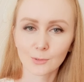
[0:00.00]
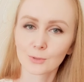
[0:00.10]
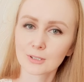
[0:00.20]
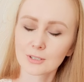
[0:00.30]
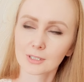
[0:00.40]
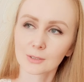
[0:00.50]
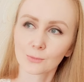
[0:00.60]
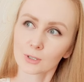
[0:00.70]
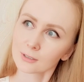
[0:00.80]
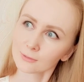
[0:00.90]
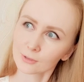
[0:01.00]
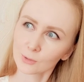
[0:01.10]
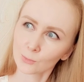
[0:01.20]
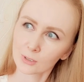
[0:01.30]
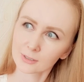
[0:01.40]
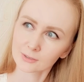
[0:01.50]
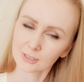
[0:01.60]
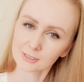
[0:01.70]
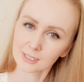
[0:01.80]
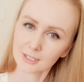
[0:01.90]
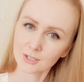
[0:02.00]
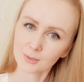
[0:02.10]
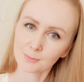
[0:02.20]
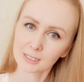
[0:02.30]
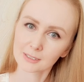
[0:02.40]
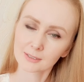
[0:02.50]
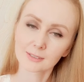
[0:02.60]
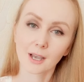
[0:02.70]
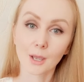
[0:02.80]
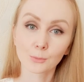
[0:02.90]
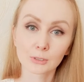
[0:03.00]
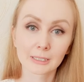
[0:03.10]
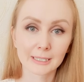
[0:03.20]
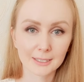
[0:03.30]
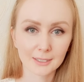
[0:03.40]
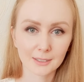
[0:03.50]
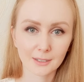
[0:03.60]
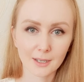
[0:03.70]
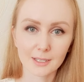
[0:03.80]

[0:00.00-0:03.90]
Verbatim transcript: which in word-for-word -word translation means I would lick